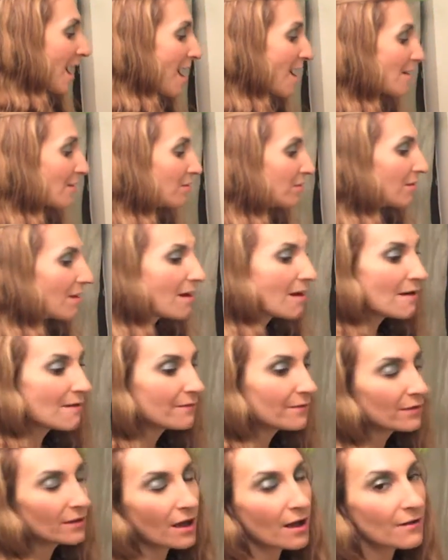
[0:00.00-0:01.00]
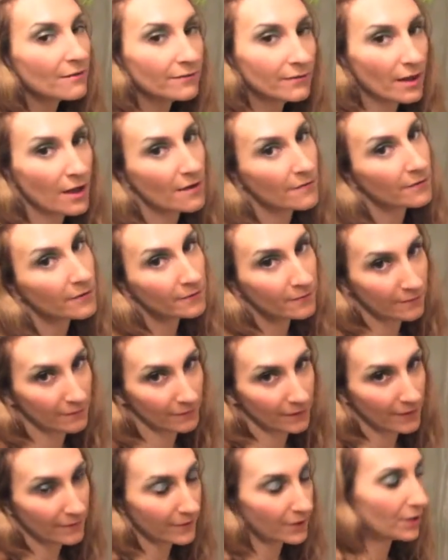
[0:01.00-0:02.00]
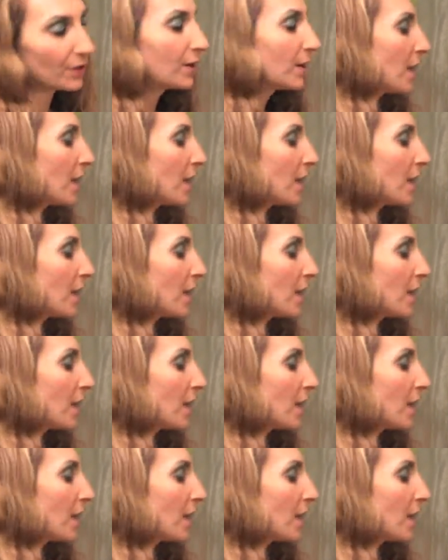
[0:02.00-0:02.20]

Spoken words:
I love flavor.